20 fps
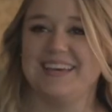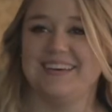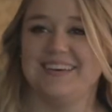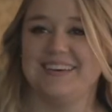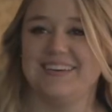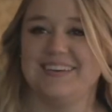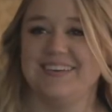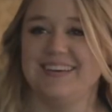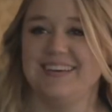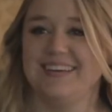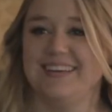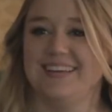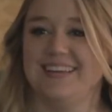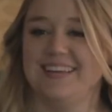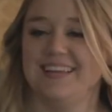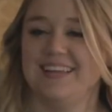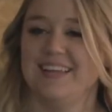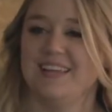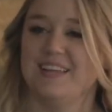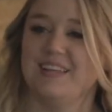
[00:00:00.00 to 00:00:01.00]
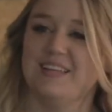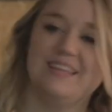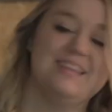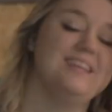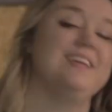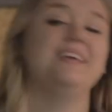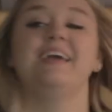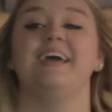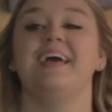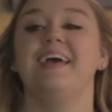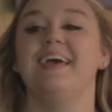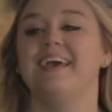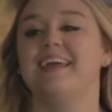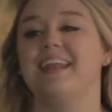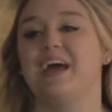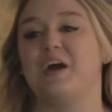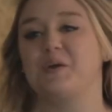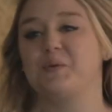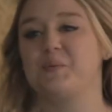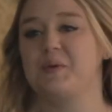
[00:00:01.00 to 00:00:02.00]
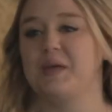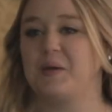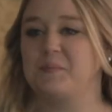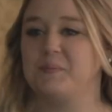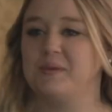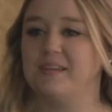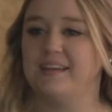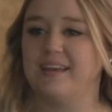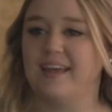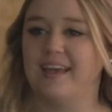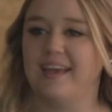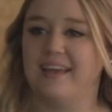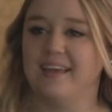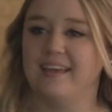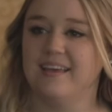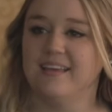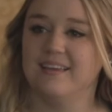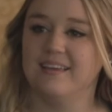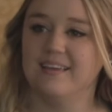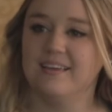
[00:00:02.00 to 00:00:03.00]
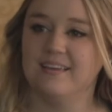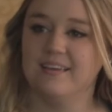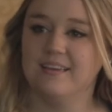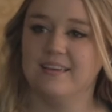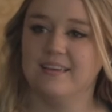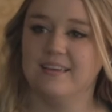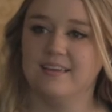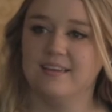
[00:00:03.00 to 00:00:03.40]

for what ideas they have, their venue,